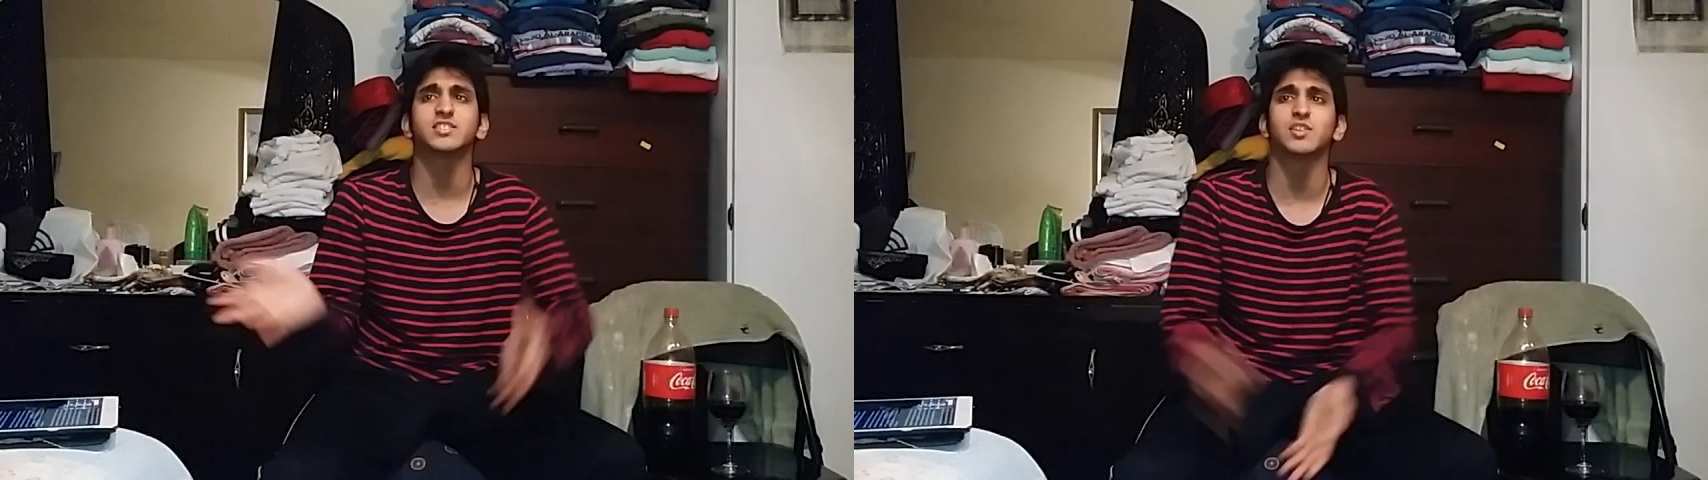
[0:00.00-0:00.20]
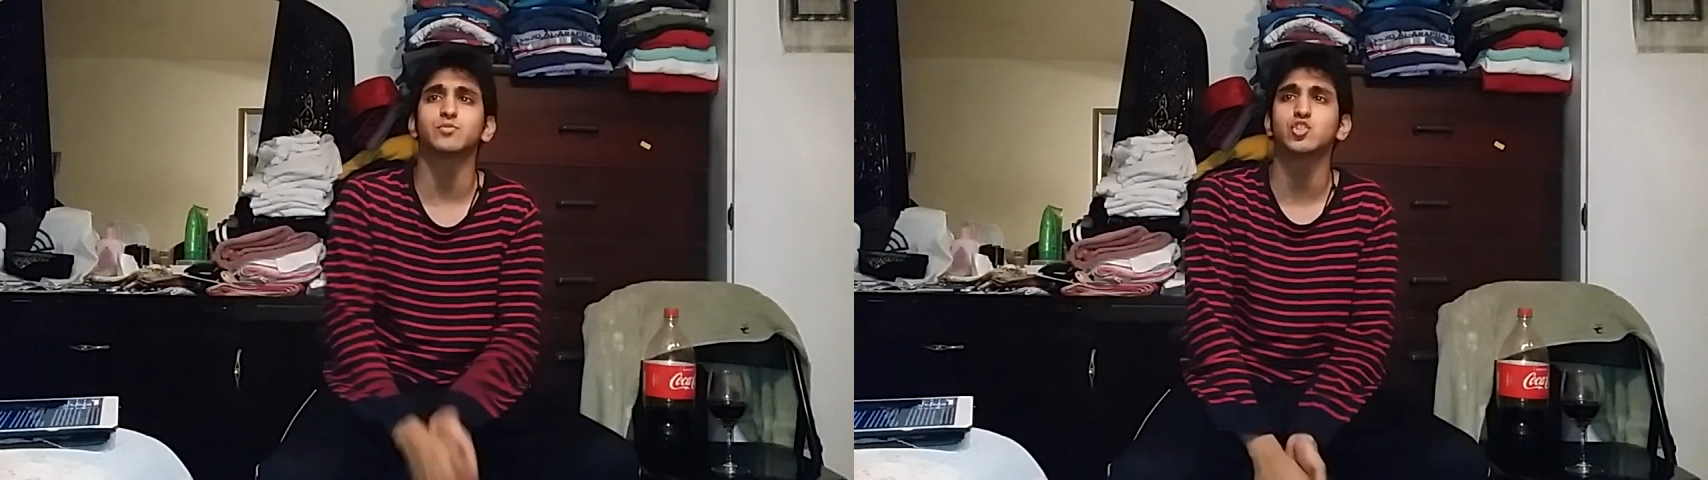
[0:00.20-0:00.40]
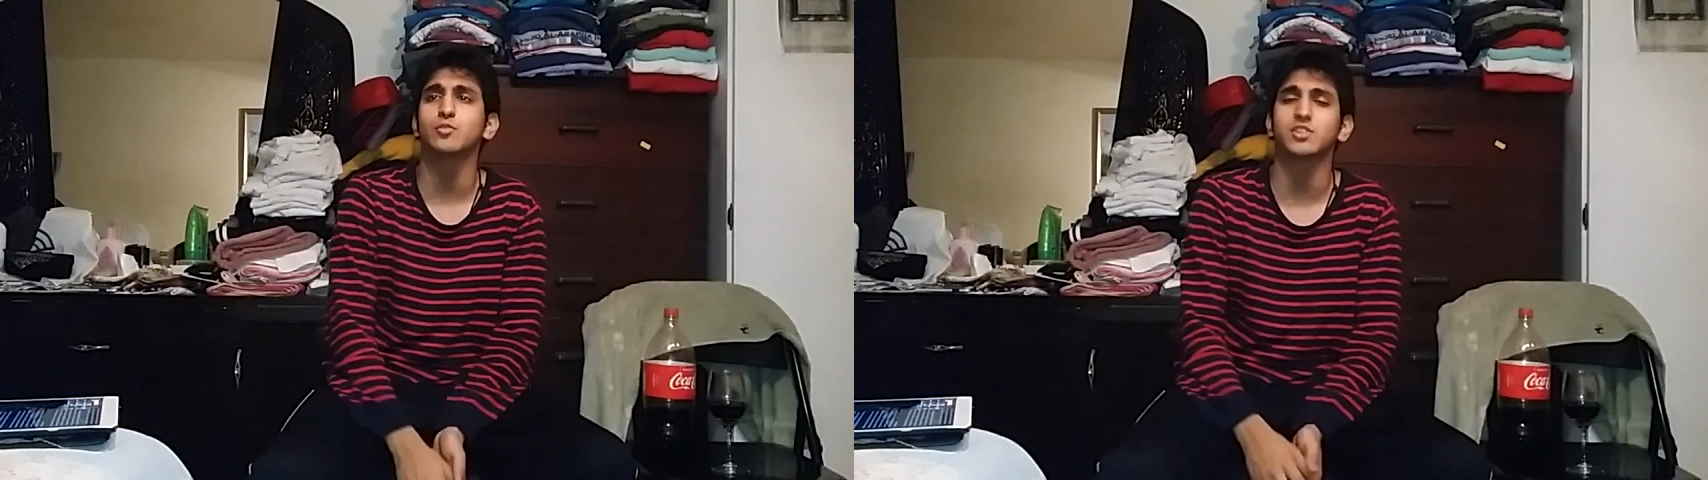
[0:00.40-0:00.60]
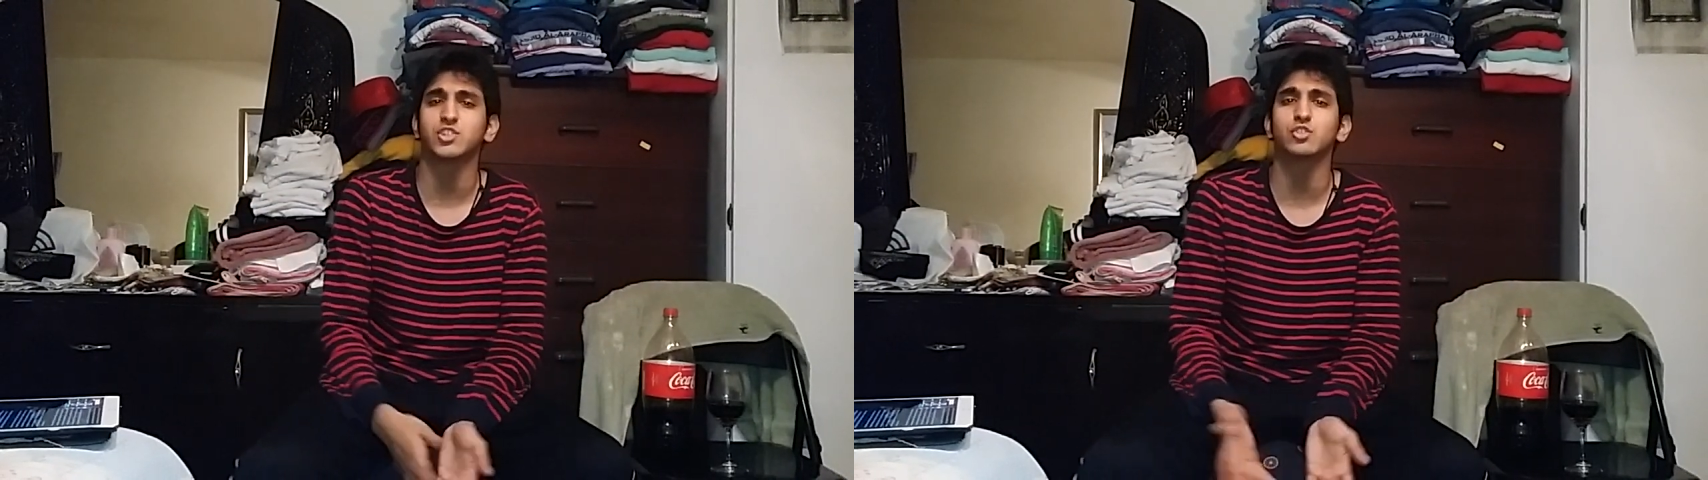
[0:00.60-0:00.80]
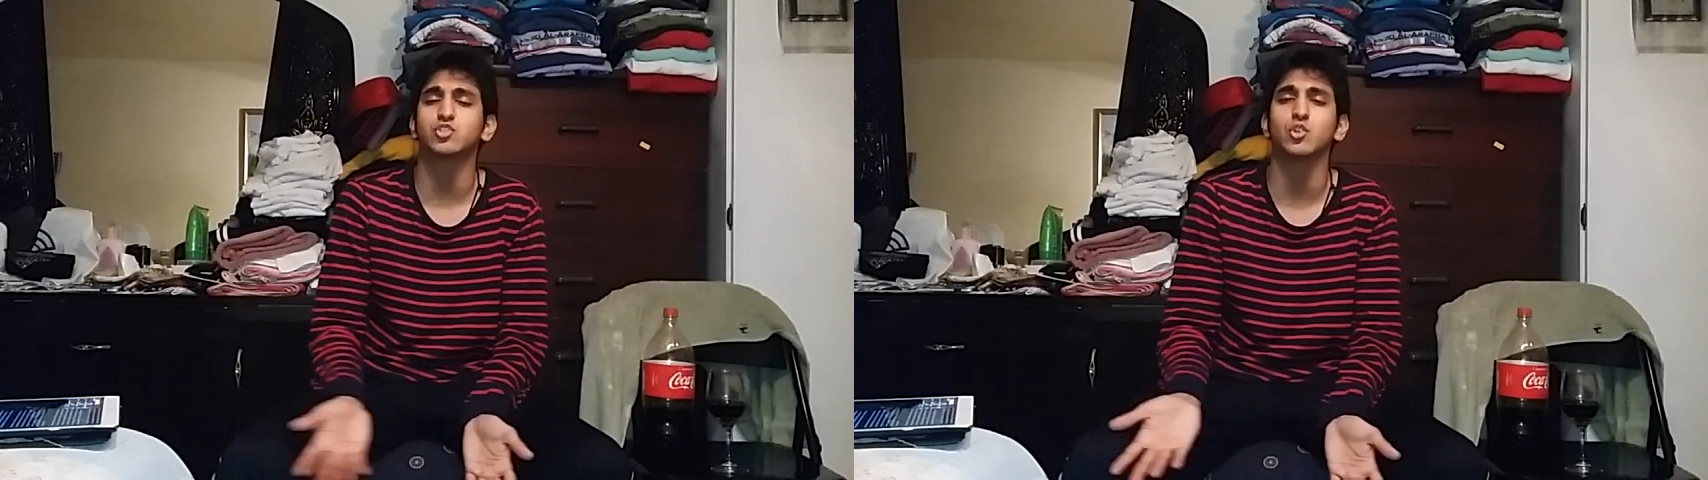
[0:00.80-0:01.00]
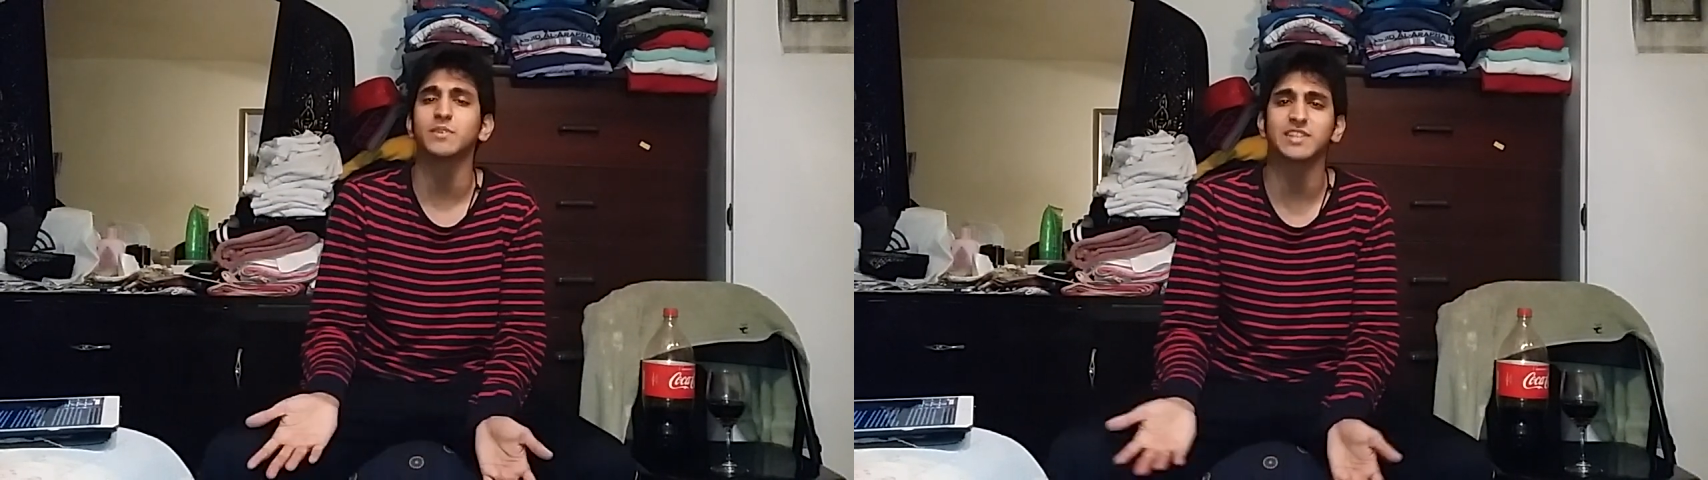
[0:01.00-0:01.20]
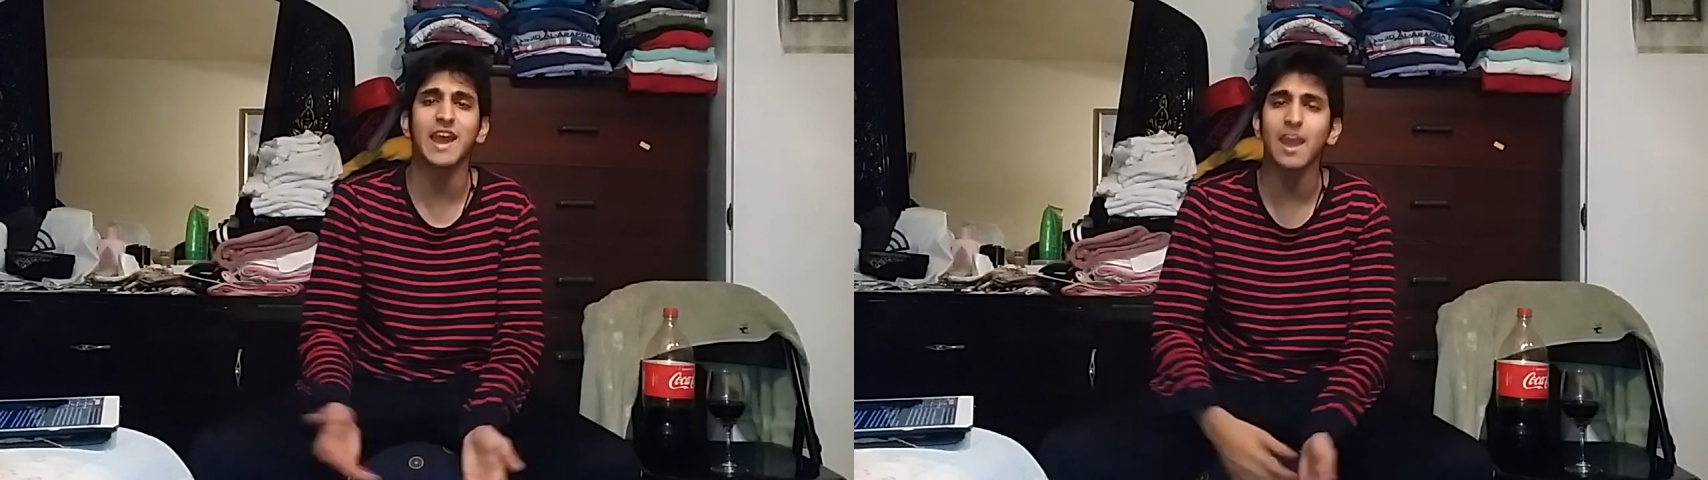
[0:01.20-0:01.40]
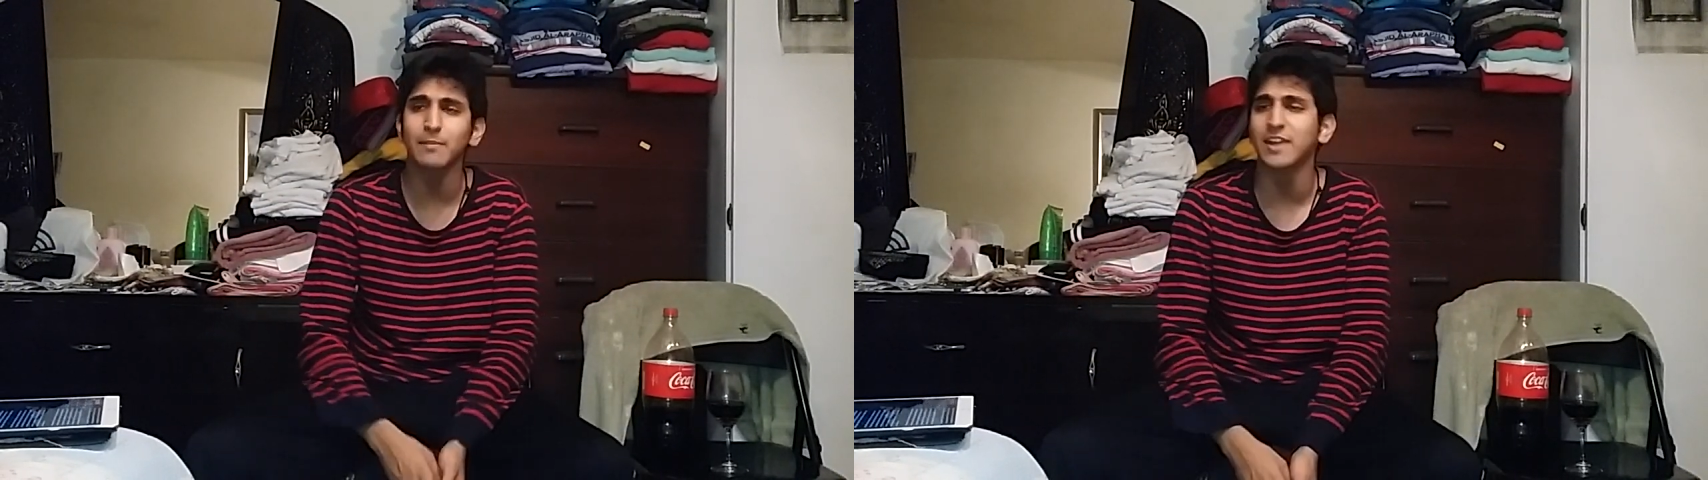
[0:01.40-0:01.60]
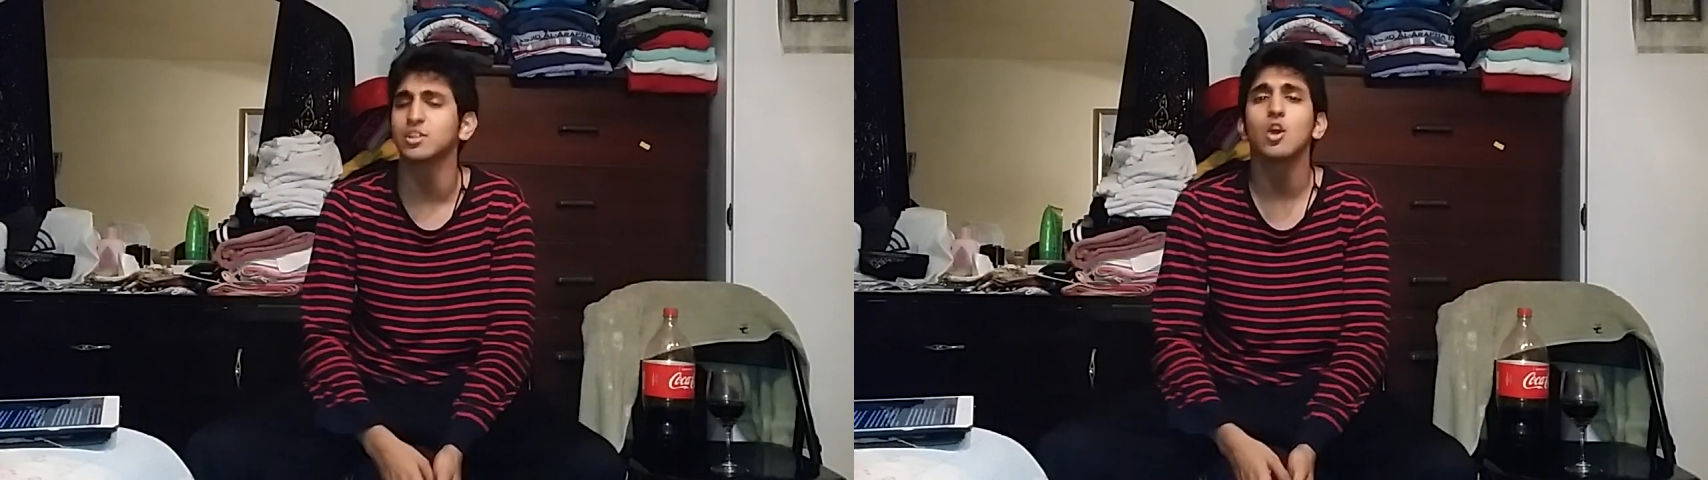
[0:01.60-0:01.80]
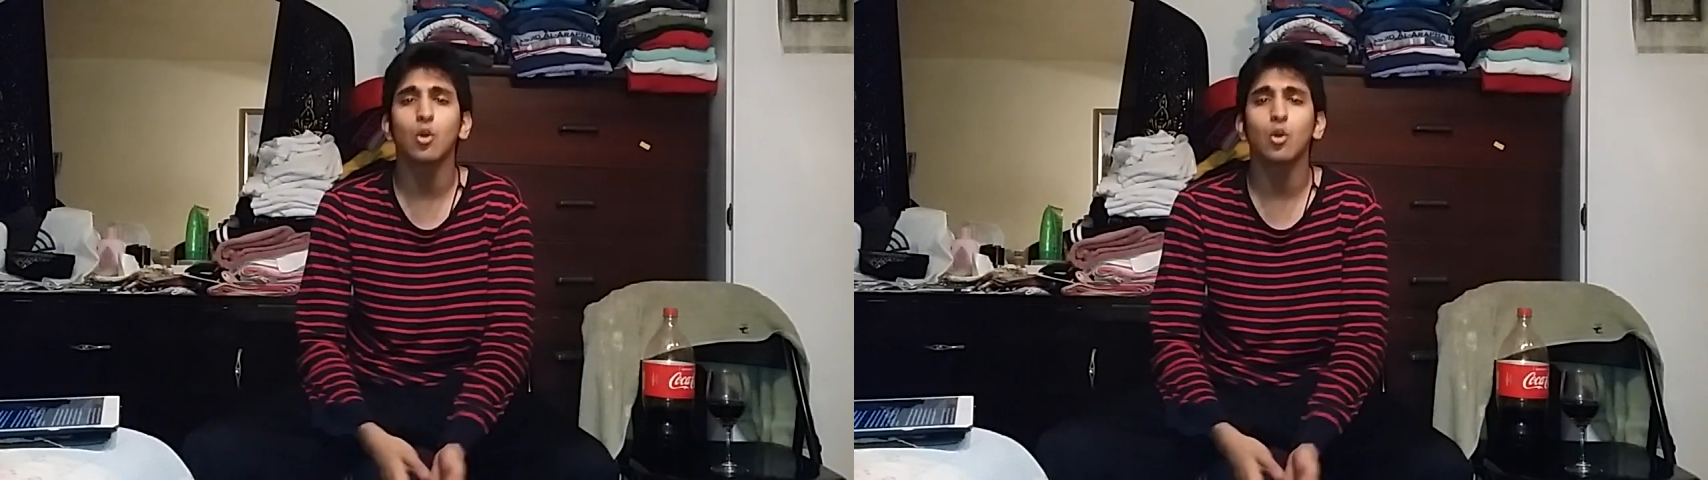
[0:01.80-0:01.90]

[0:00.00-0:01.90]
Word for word: It's some stupid tag match.